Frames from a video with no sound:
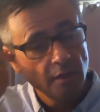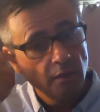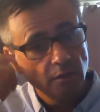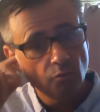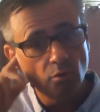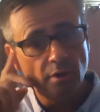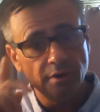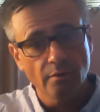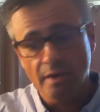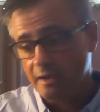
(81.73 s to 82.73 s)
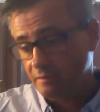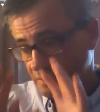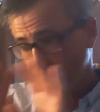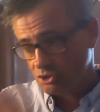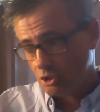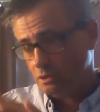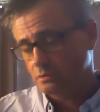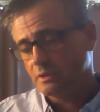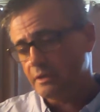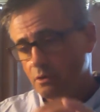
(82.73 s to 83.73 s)
You want to have like a
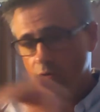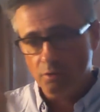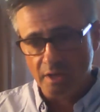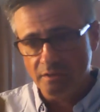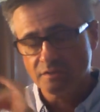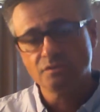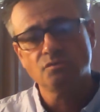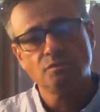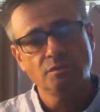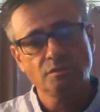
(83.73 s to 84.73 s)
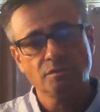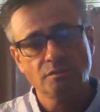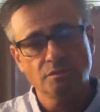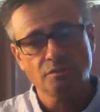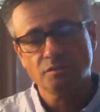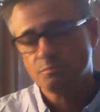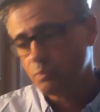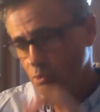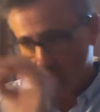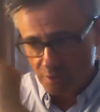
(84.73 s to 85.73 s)
chart, like, oh, okay, this
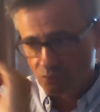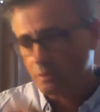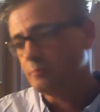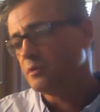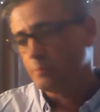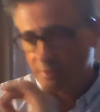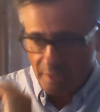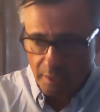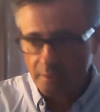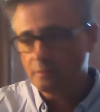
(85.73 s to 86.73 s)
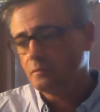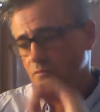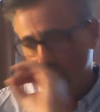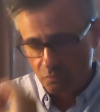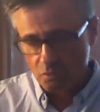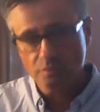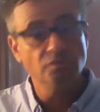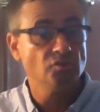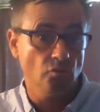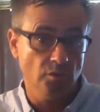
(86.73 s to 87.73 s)
puka is where I'm going to put that, and so forth
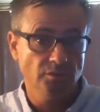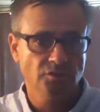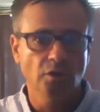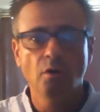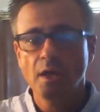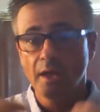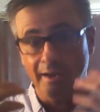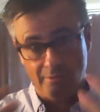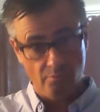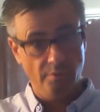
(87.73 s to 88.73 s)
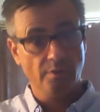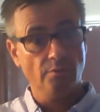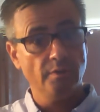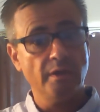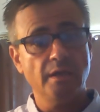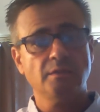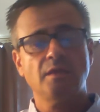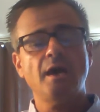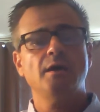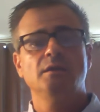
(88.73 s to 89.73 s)
and so on. So how can we create
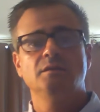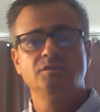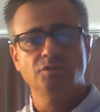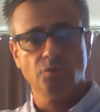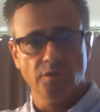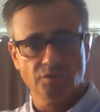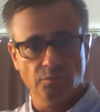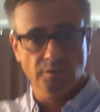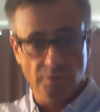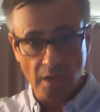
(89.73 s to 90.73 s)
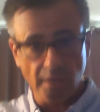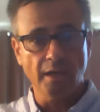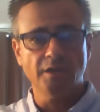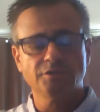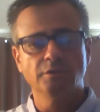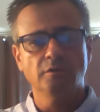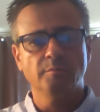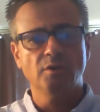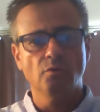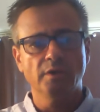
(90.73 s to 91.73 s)
that in a situation where they're not actually going to
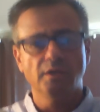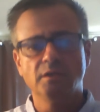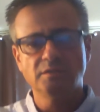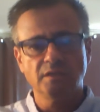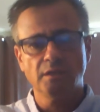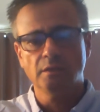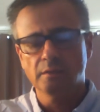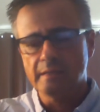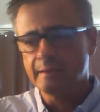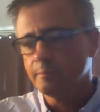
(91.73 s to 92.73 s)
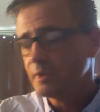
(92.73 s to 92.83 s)
be going in and taking lab?